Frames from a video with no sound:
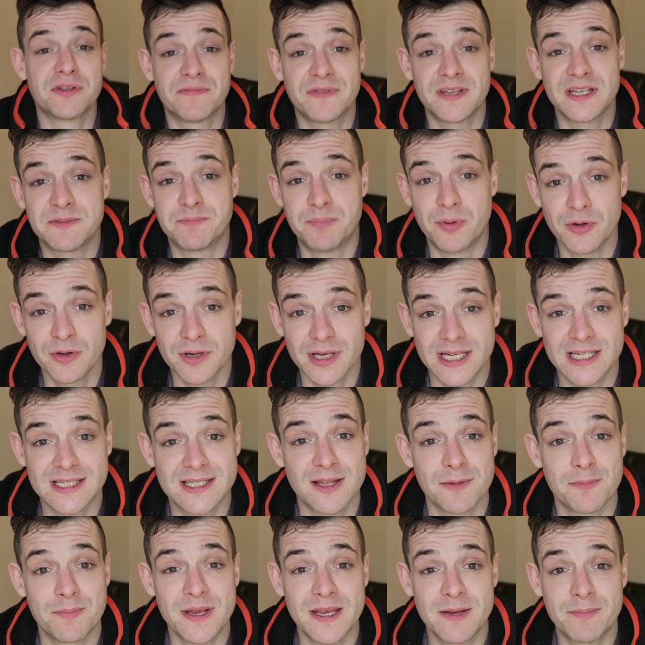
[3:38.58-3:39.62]
of this book is
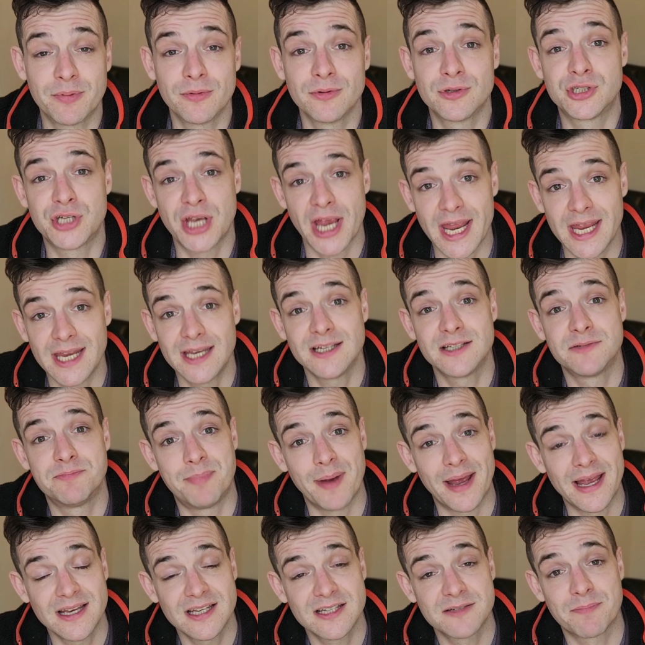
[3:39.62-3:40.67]
that people change
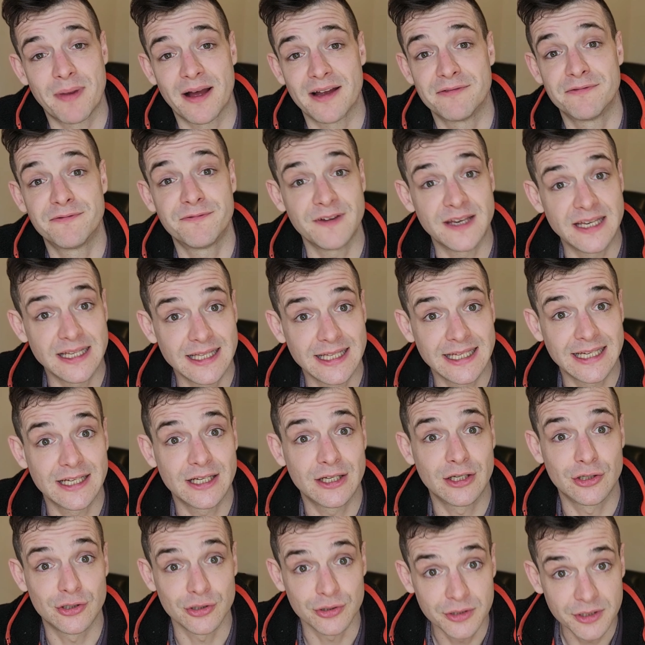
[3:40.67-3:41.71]
best by
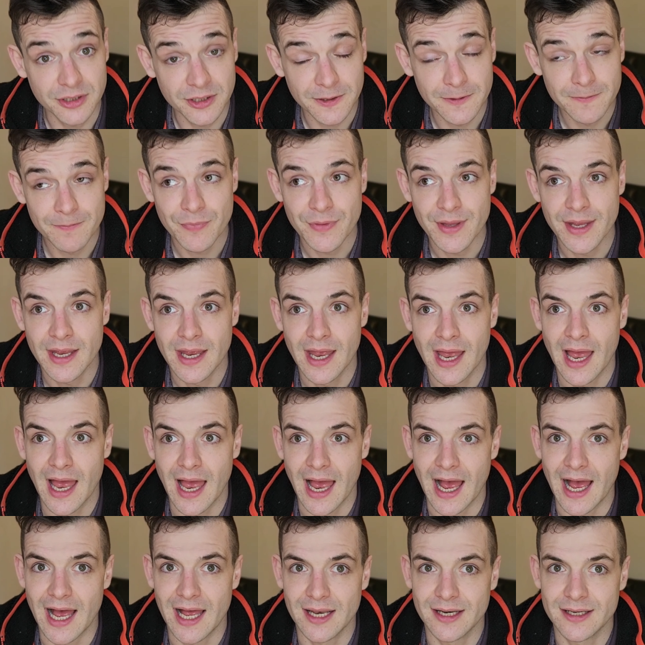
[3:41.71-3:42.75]
feeling good,
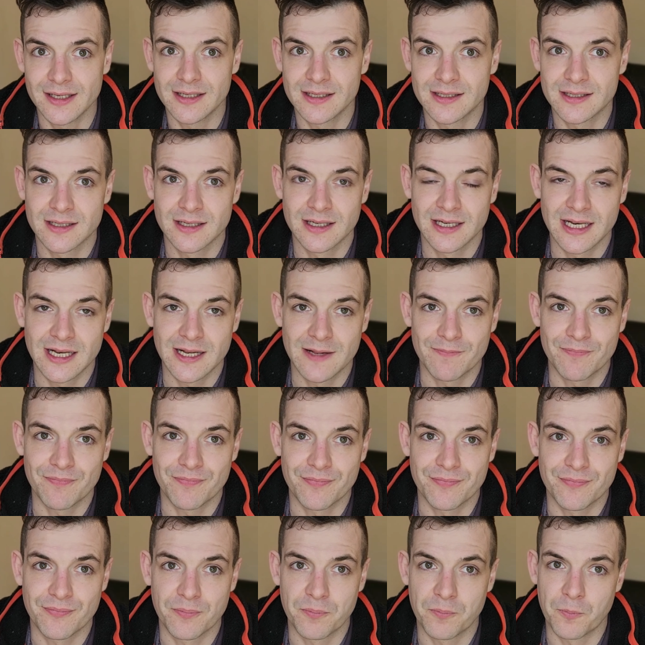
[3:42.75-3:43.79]
and
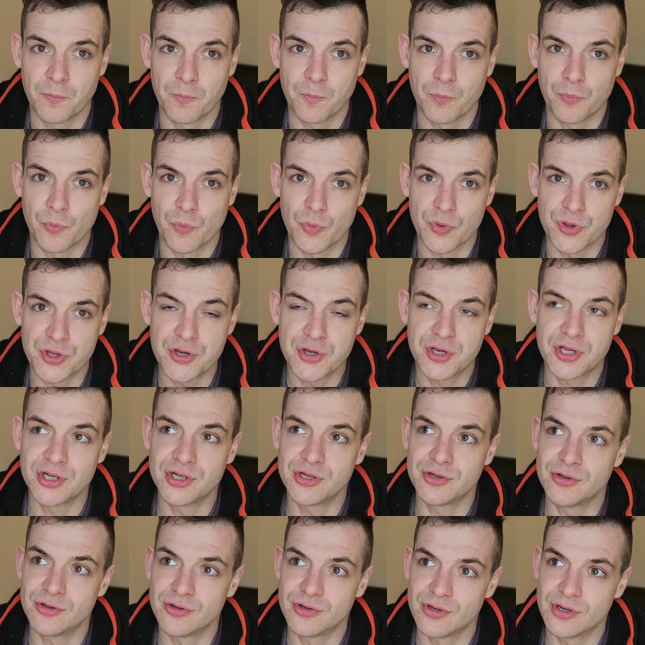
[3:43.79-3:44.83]
you
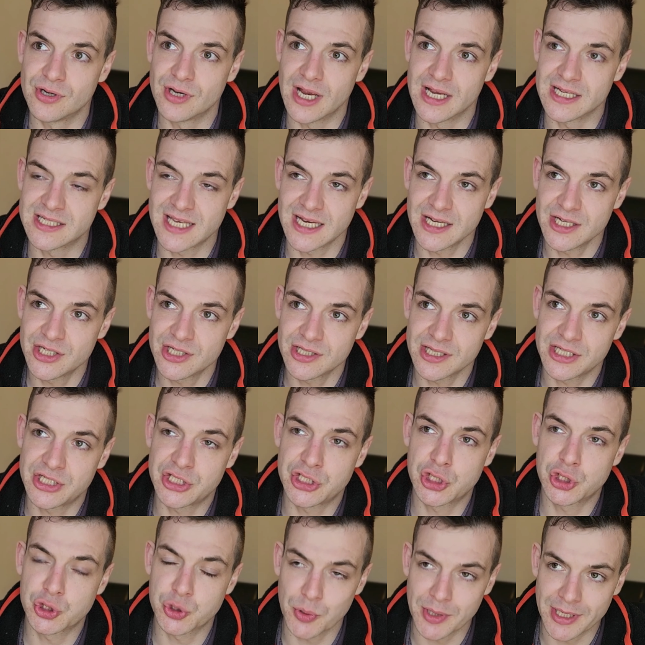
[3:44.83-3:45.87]
can essentially
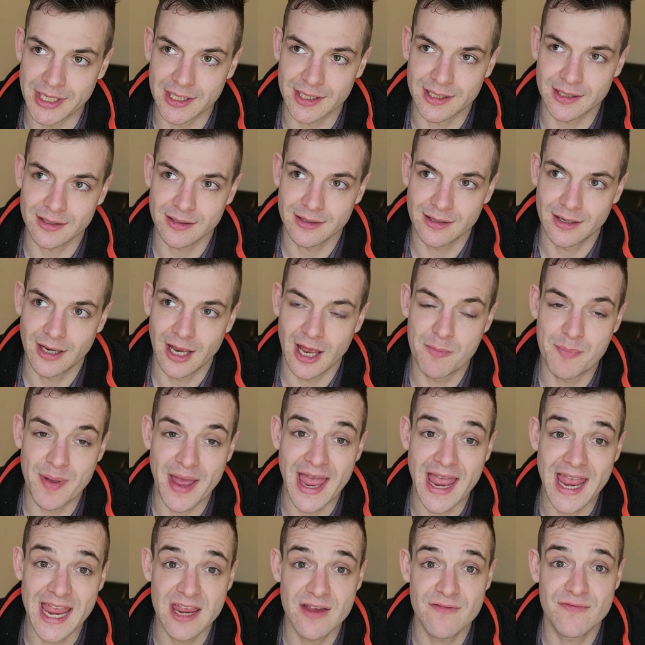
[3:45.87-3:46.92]
shrink a
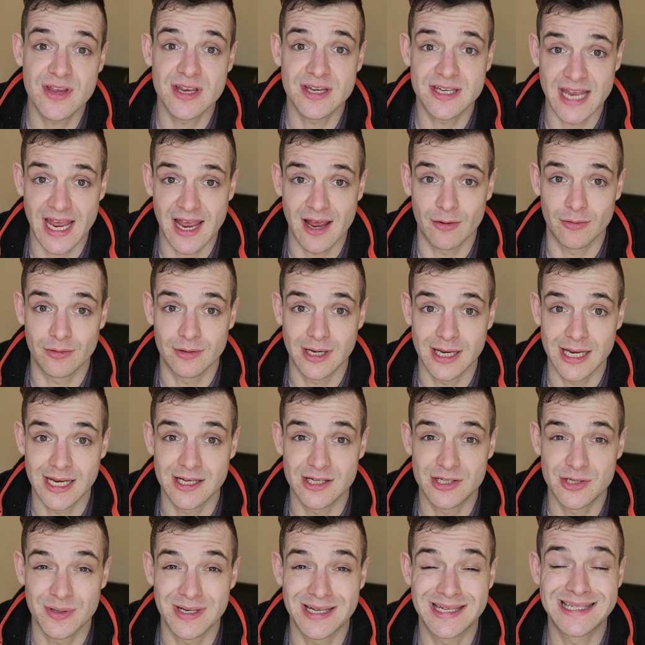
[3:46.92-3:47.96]
behavior down
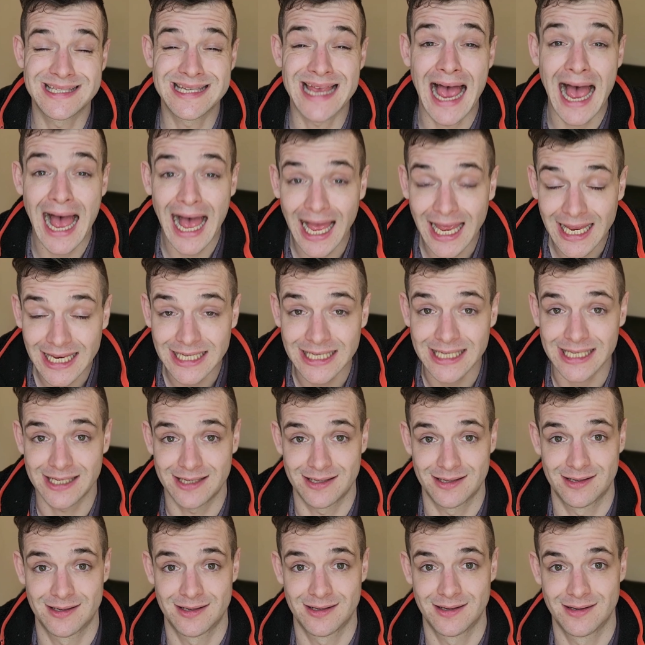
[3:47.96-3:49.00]
into a tiny